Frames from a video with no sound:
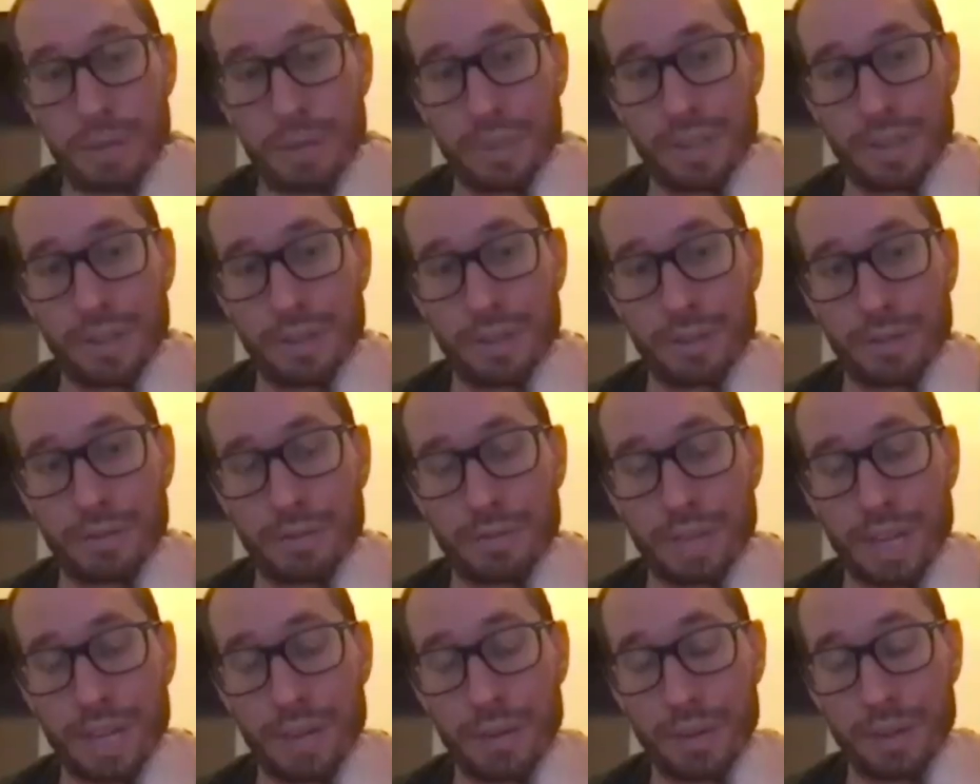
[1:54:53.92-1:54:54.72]
you
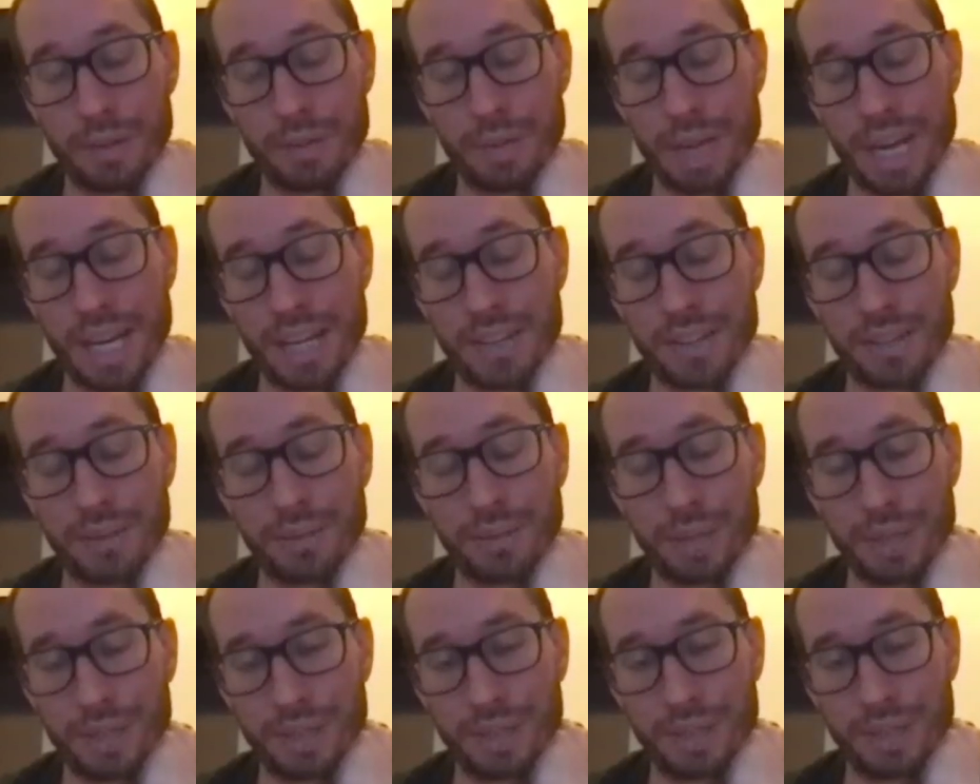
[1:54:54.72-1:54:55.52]
i would imagine
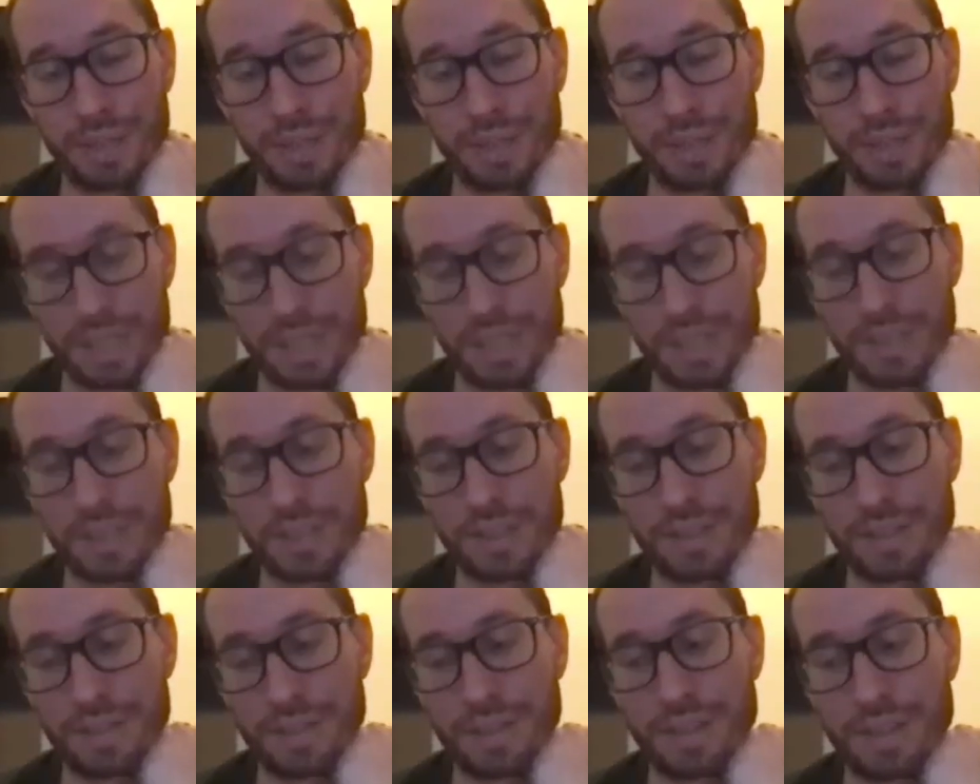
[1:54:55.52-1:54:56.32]
when when
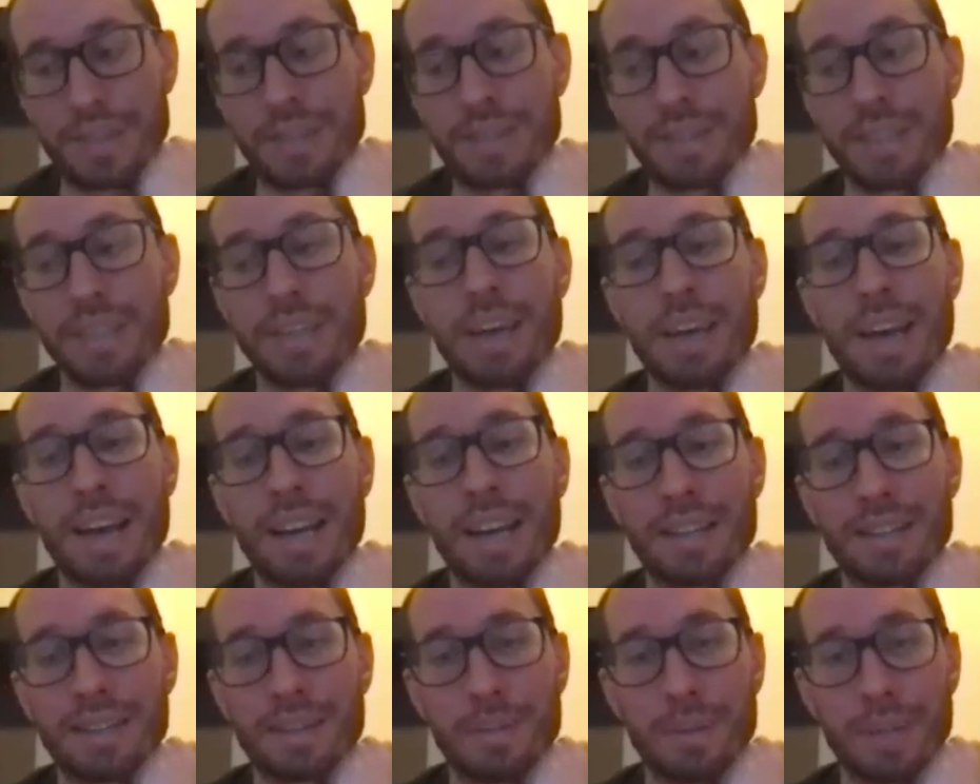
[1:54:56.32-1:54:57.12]
he's
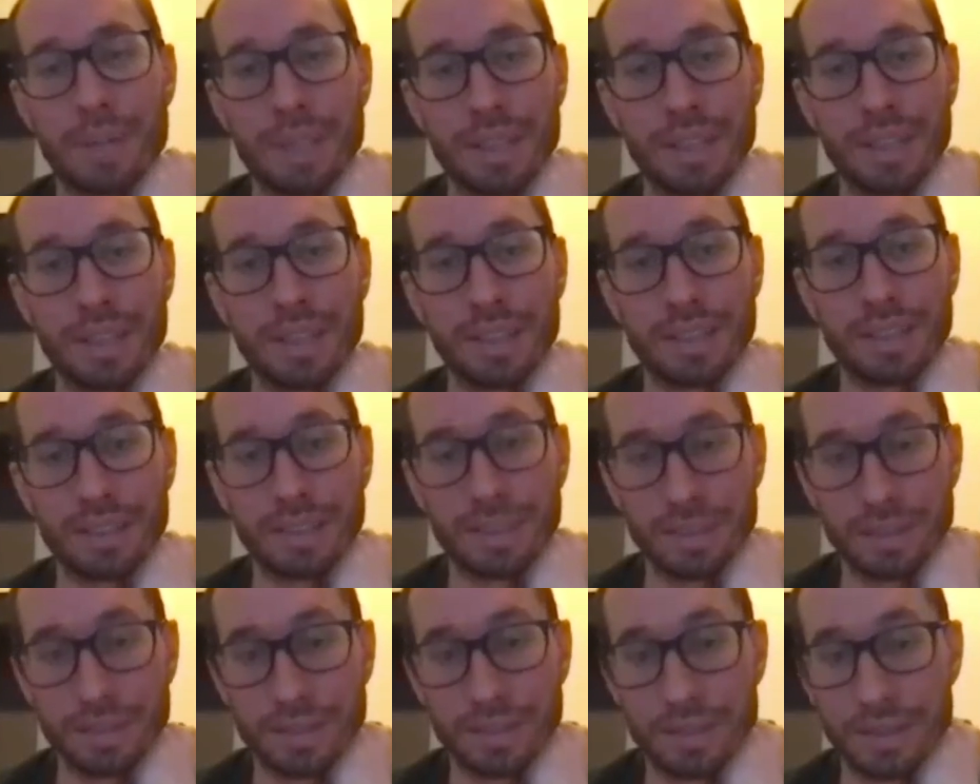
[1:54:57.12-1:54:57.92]
had some of the
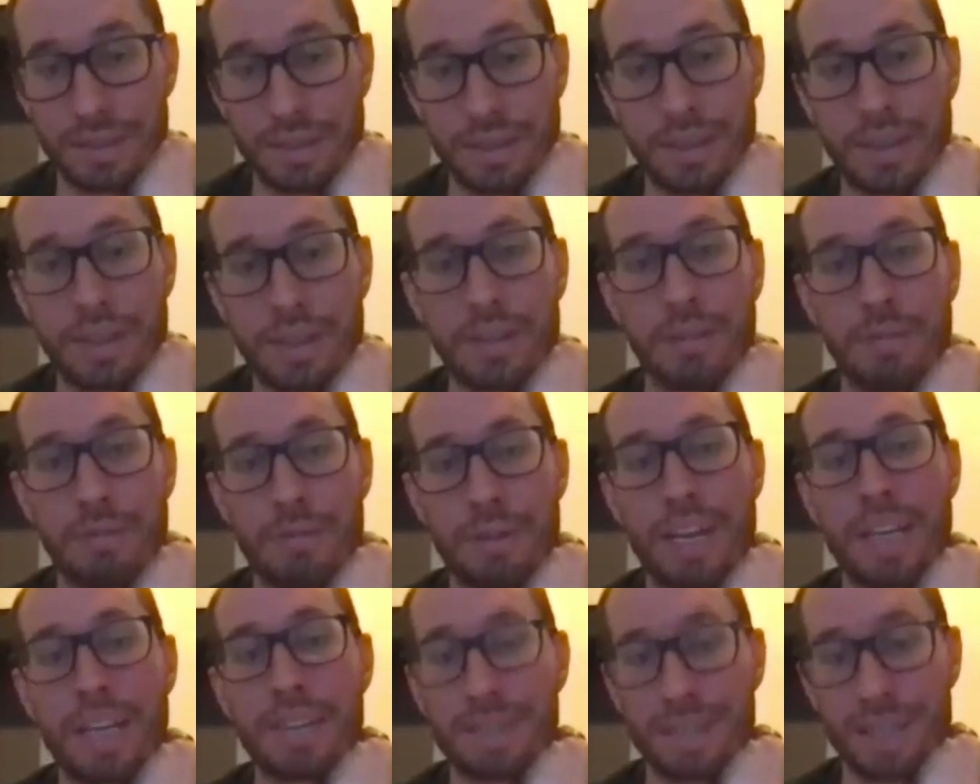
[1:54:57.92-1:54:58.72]
the
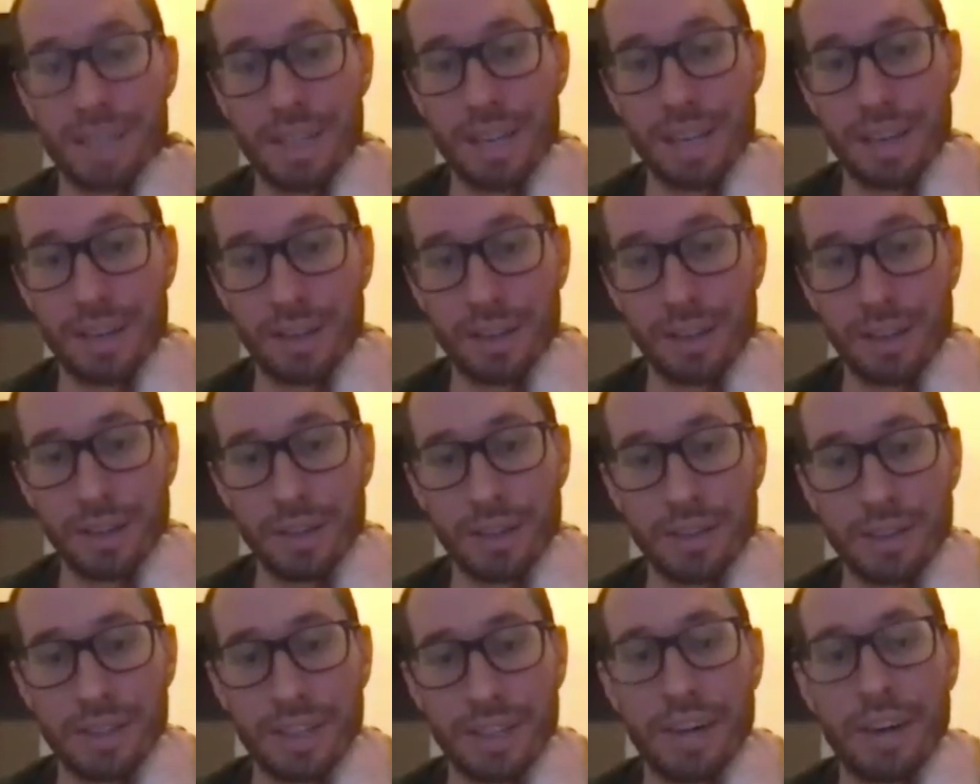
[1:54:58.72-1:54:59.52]
fancy
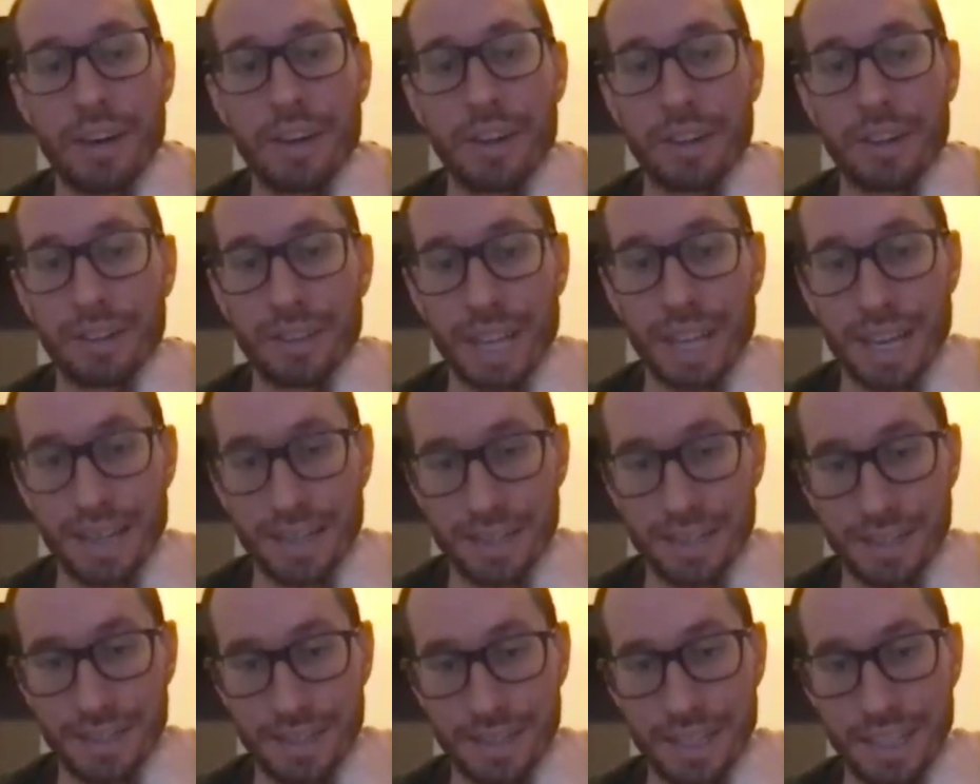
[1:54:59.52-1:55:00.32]
dinners and all the
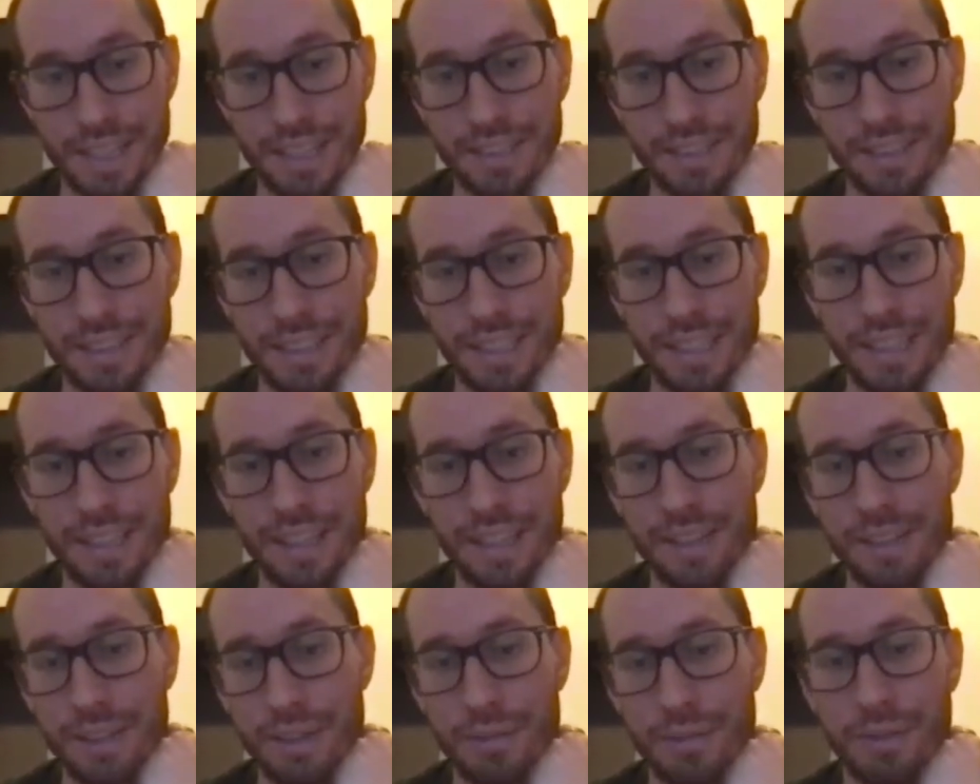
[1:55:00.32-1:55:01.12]
glasses yeah. tinkling
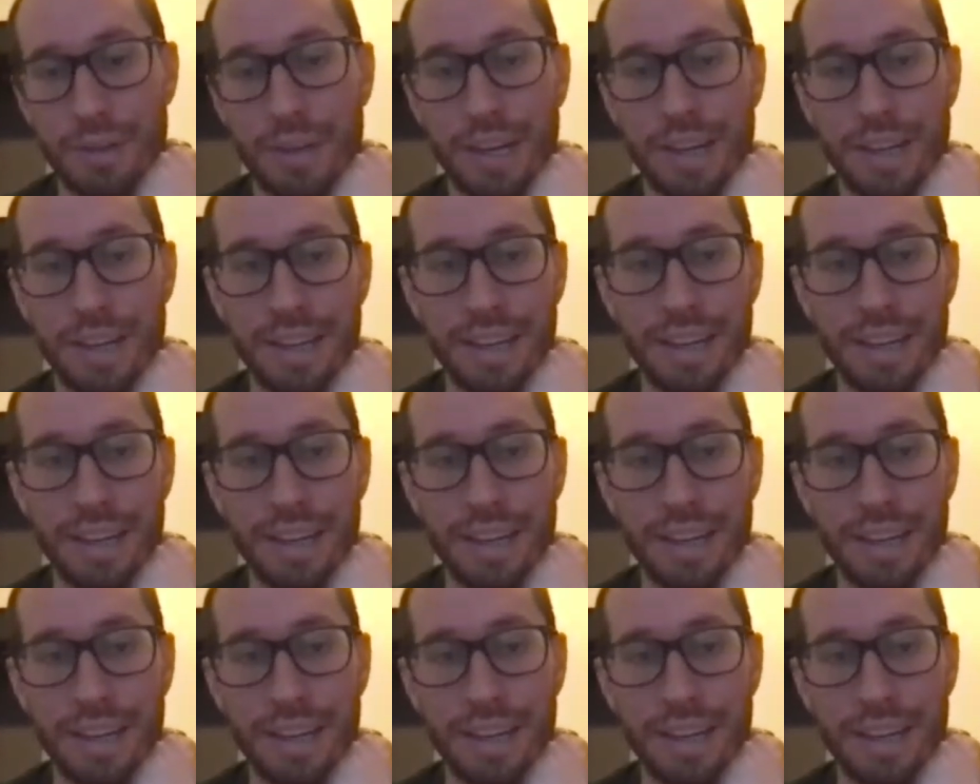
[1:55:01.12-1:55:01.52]
and you find